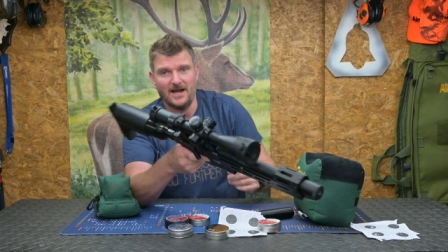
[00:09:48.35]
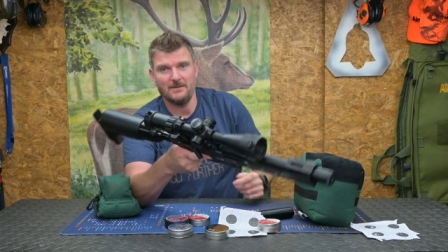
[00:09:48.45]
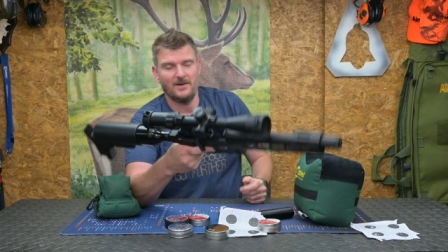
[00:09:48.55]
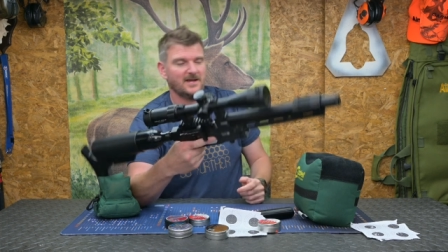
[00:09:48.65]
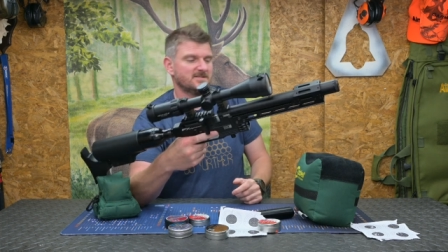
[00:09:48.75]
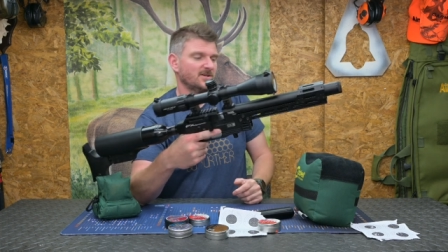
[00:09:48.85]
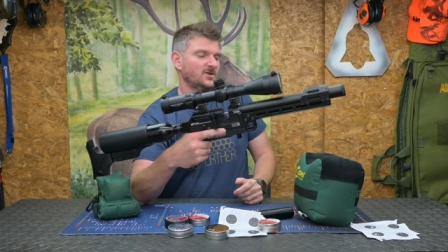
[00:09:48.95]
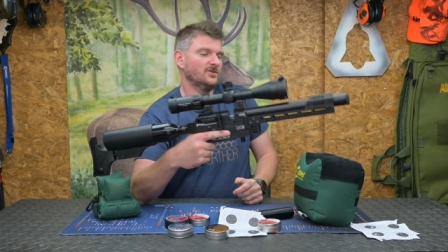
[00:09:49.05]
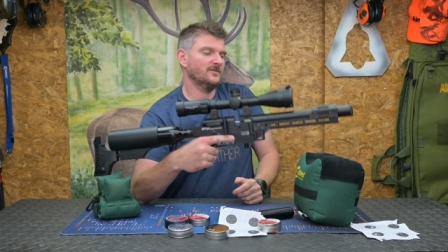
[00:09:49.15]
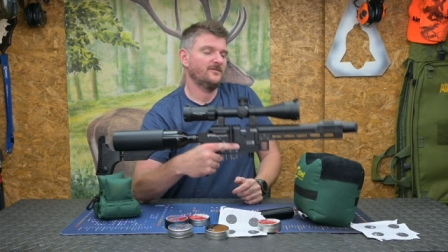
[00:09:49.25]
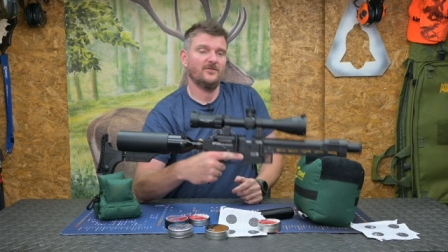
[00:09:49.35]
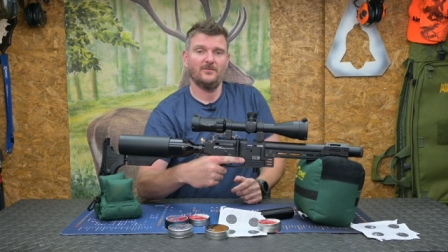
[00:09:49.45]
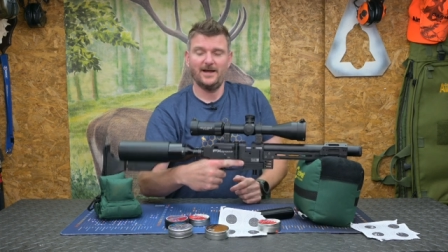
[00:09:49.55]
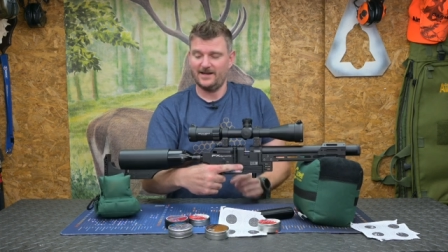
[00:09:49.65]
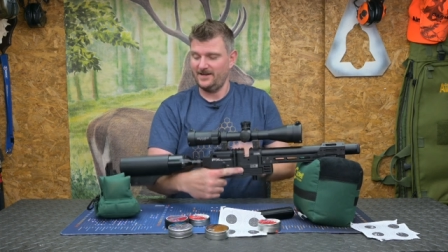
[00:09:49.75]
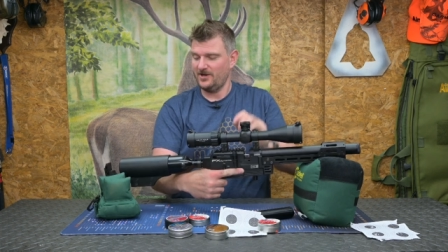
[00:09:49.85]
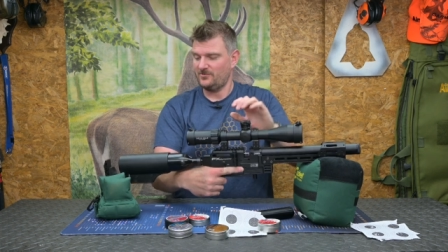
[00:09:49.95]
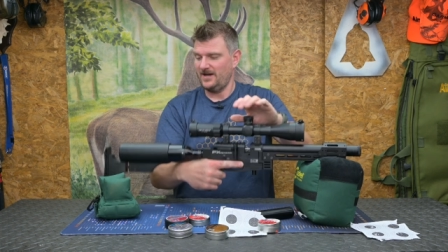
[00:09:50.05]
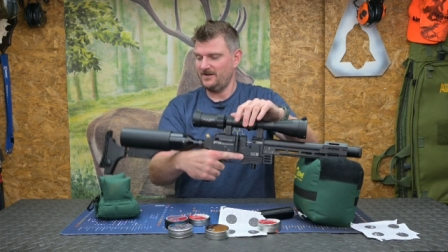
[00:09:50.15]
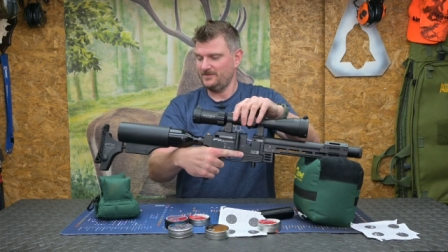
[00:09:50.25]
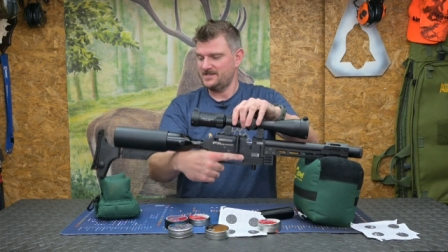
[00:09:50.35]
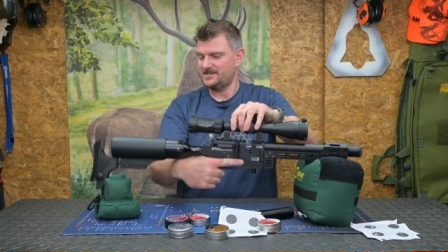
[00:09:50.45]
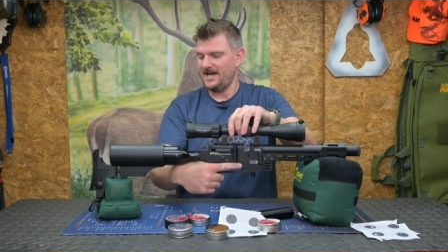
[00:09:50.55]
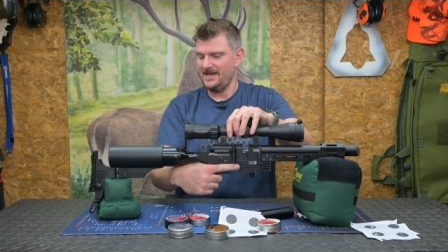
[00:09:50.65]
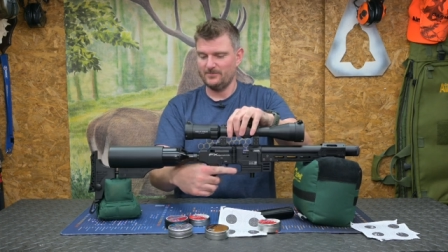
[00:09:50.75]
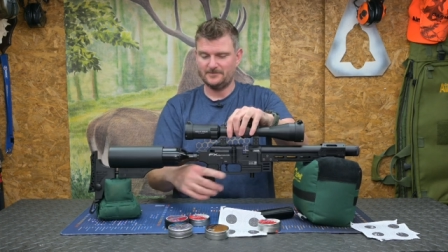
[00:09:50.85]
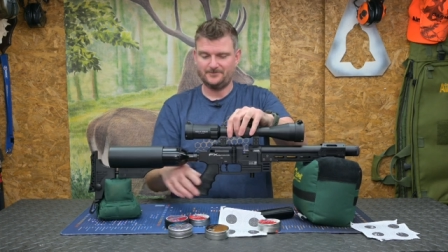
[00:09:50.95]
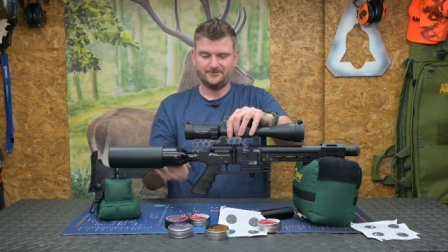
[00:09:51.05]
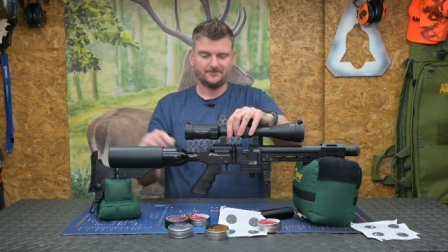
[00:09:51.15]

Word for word: and it makes the gun fundamentally incredibly stable.